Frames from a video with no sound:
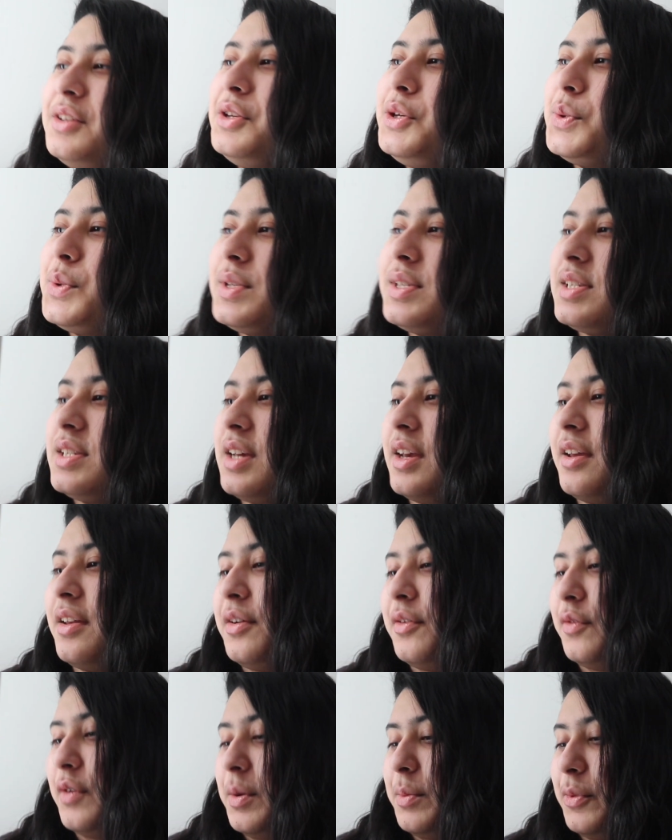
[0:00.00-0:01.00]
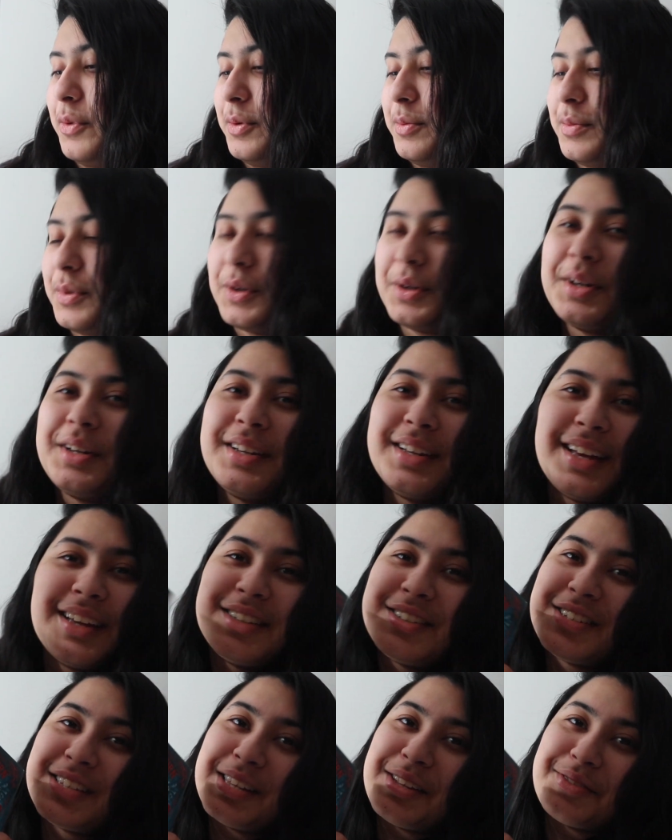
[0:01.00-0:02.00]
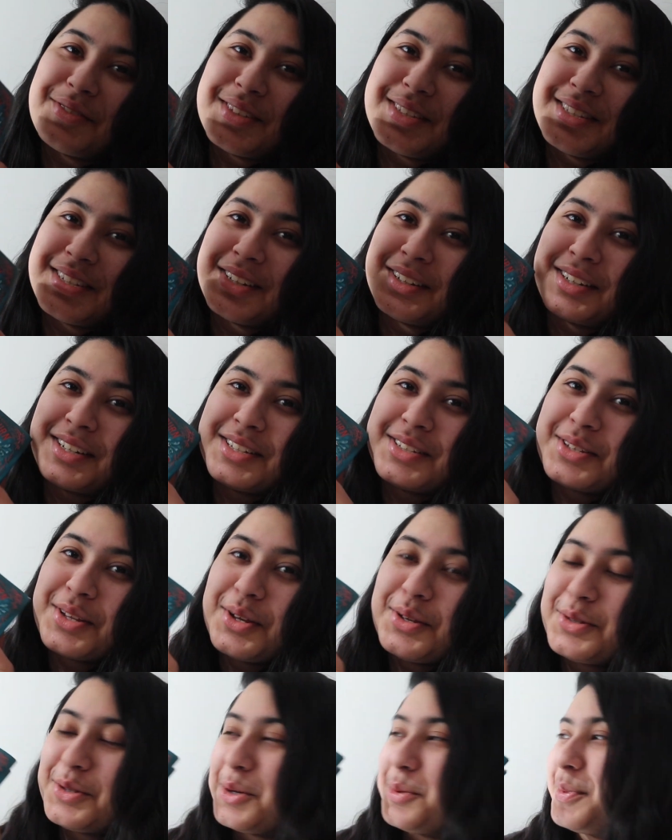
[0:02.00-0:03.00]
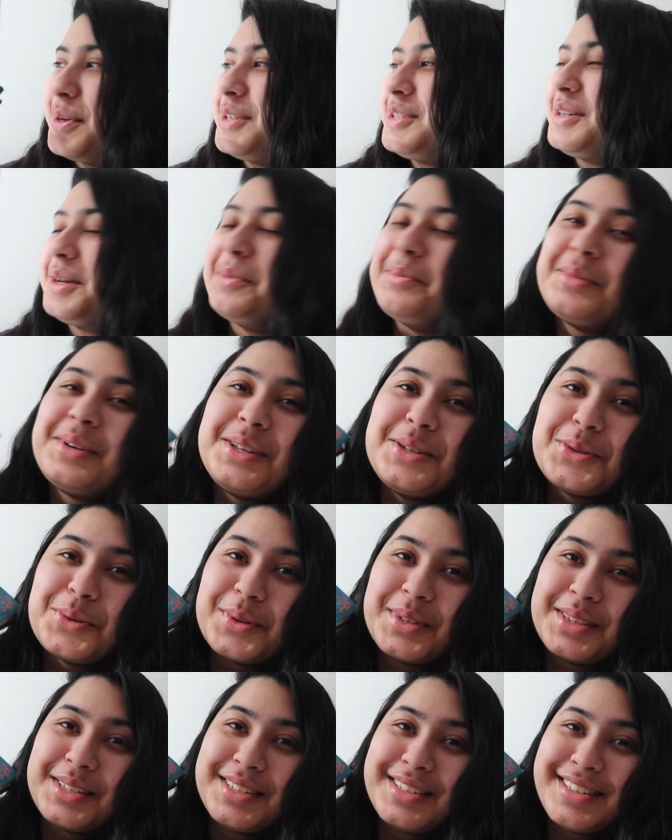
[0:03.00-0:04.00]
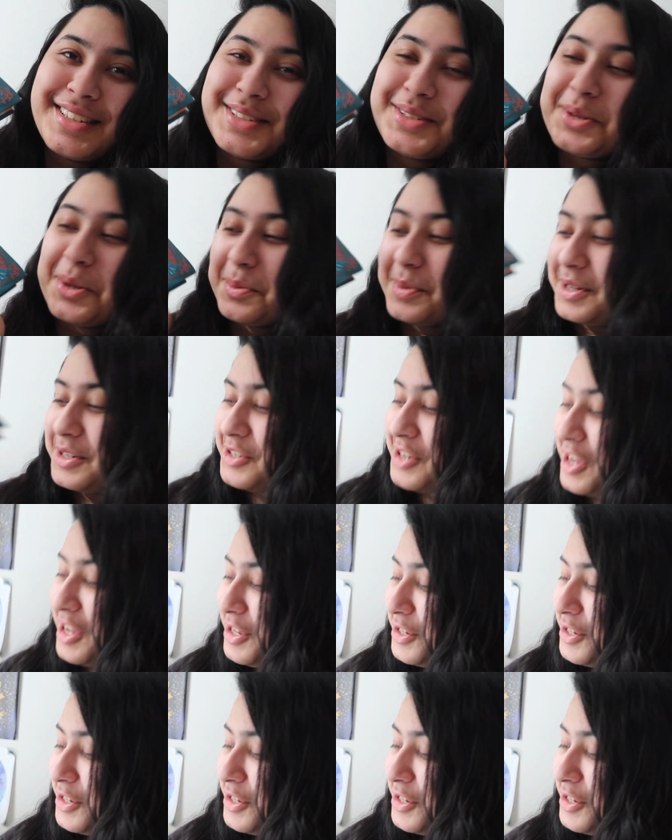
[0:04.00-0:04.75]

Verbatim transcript: the newest Diana Reborn book. I just love the series so much and I'm enjoying this so much.